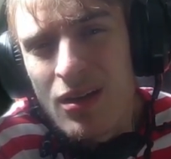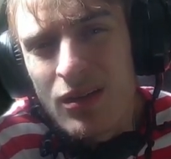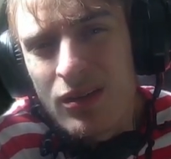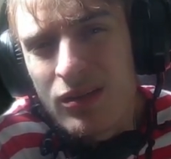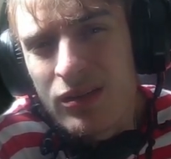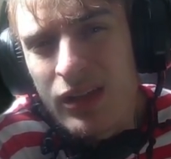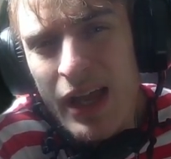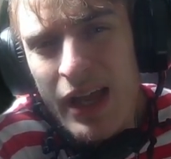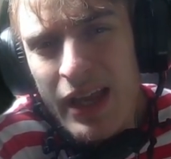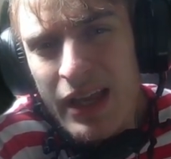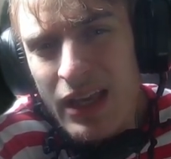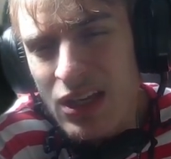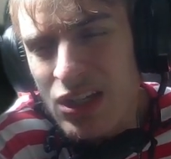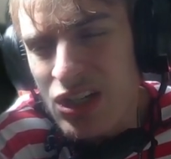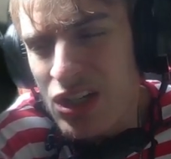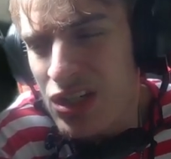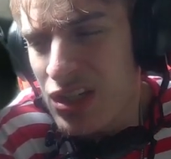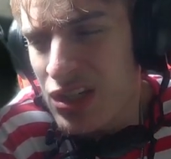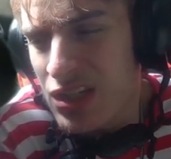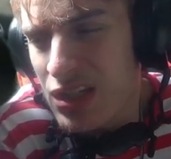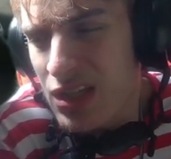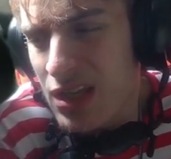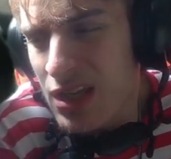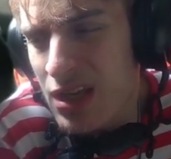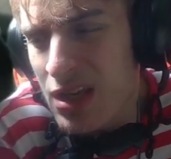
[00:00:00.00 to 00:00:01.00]
Like it
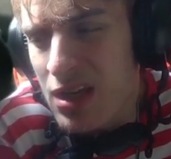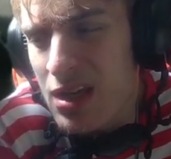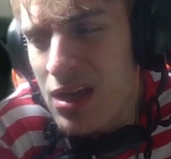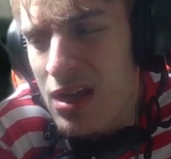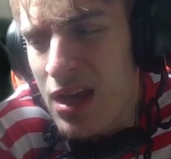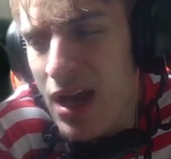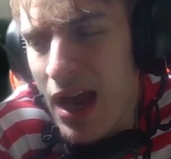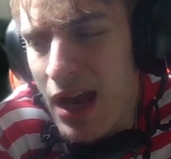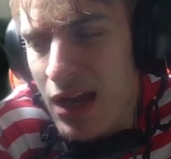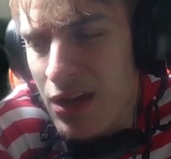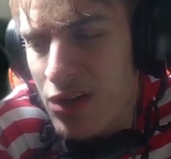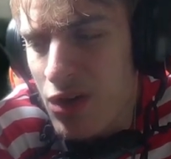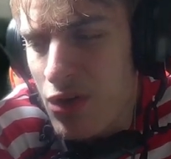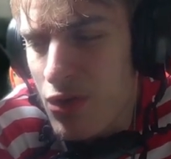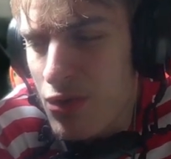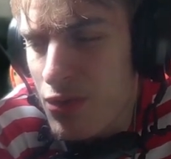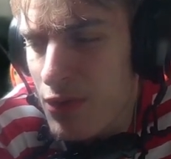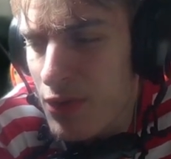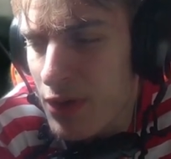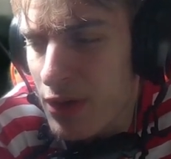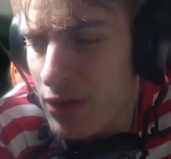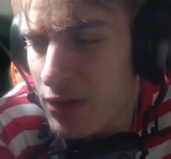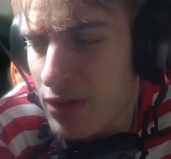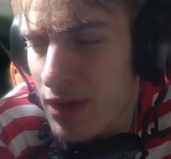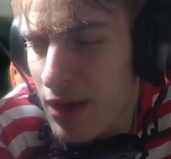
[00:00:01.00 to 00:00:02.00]
just. I
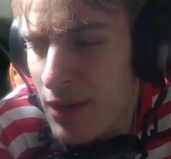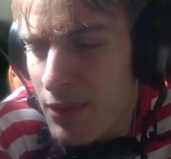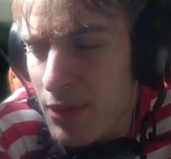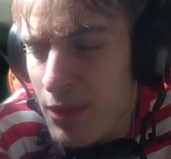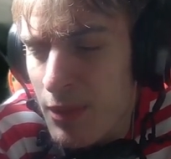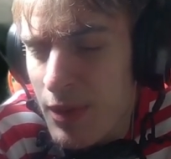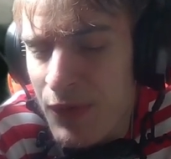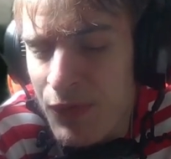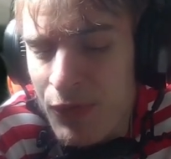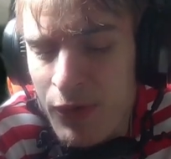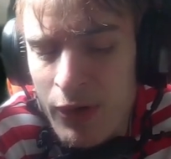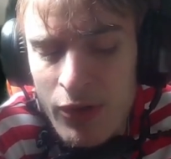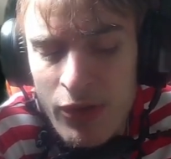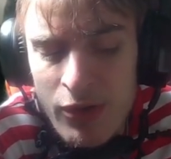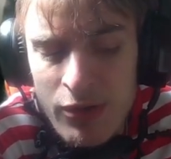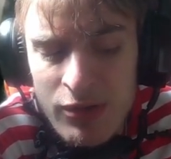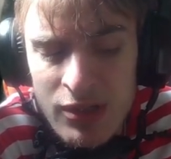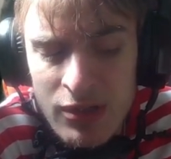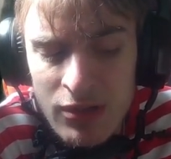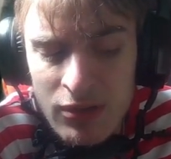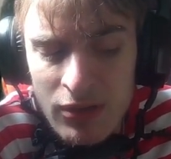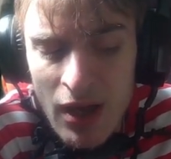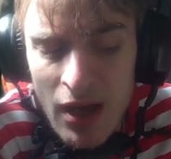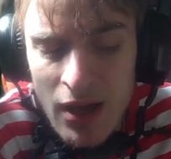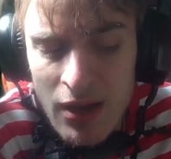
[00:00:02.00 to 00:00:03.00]
know I'm gonna be real. There's
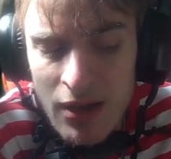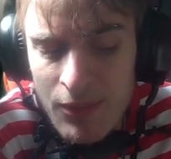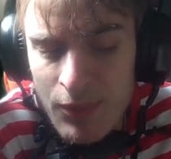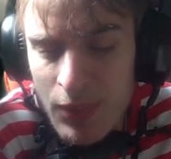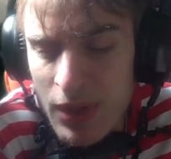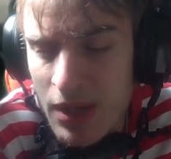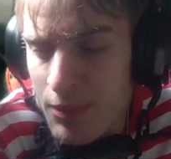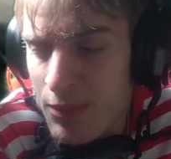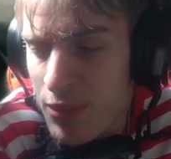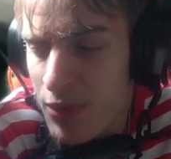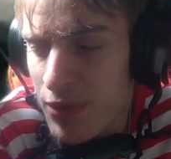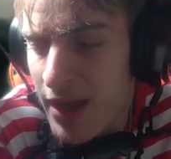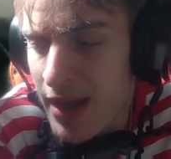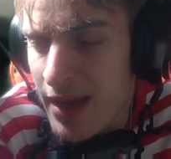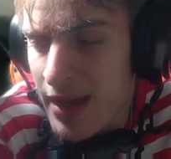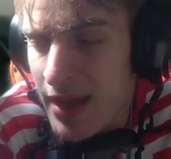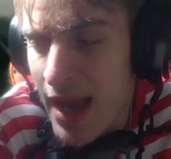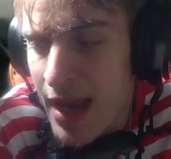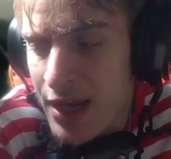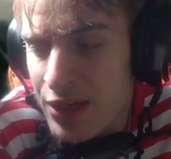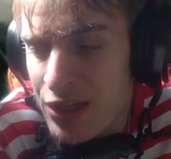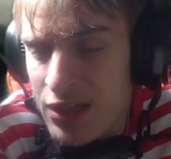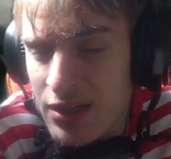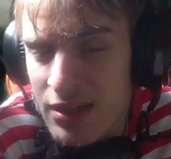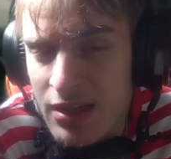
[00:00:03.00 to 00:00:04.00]
a lot of people that
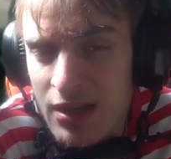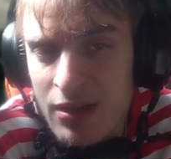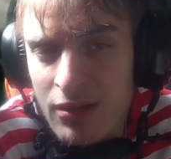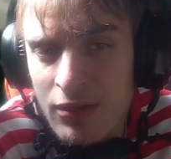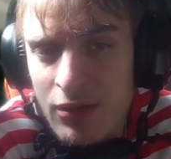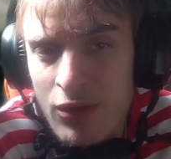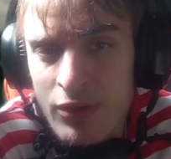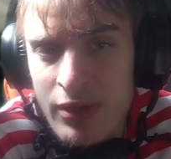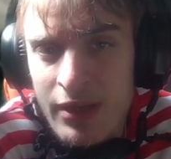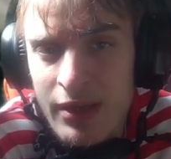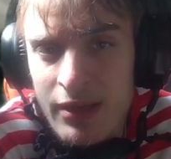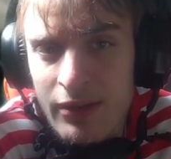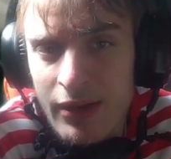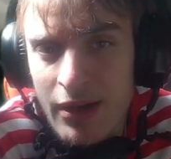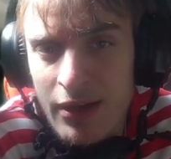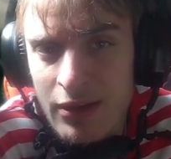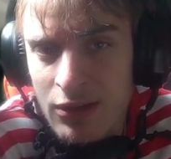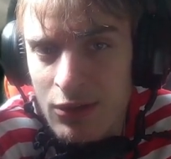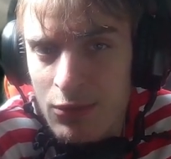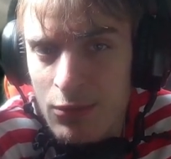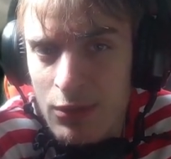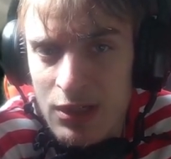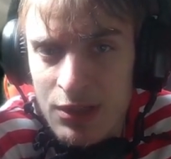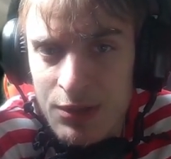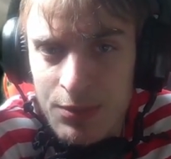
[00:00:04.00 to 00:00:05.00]
actually did low key like
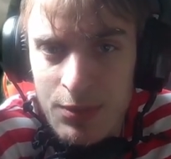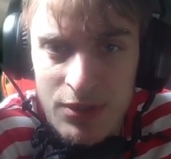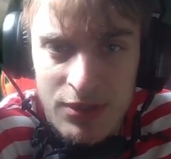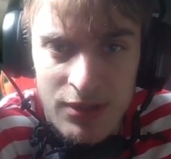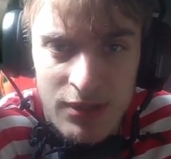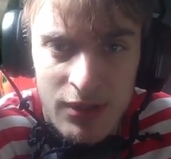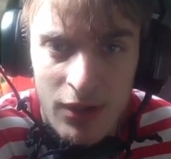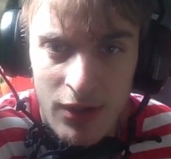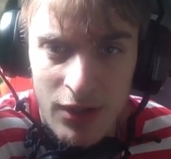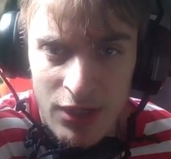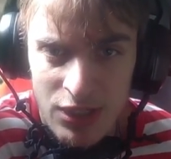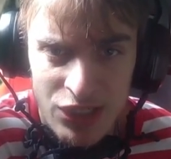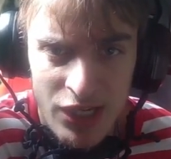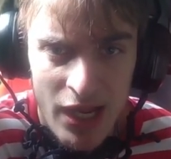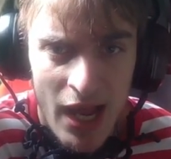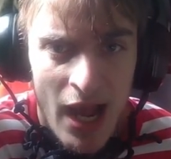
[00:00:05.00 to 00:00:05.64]
the whispers and all that shit.